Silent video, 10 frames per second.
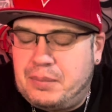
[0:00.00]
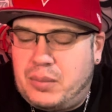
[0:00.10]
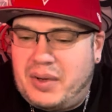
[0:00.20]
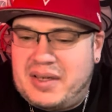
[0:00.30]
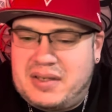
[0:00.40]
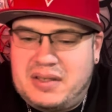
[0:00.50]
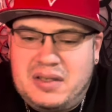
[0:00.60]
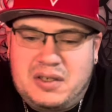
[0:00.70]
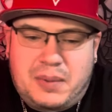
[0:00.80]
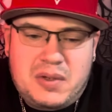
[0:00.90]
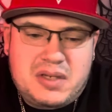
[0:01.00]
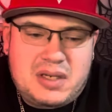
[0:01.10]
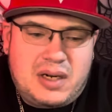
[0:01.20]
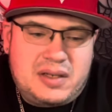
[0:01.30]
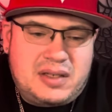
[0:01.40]
But when I see this person
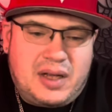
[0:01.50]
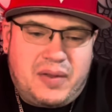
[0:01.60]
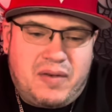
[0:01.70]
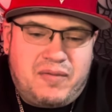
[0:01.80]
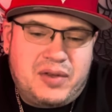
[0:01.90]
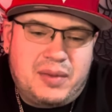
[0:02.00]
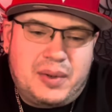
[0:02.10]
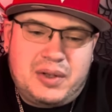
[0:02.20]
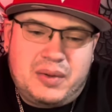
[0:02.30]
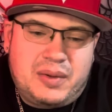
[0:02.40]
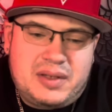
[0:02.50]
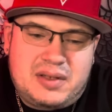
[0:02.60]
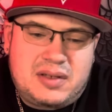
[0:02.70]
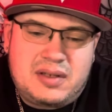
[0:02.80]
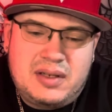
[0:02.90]
and I see how they feel about you,
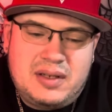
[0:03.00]
it's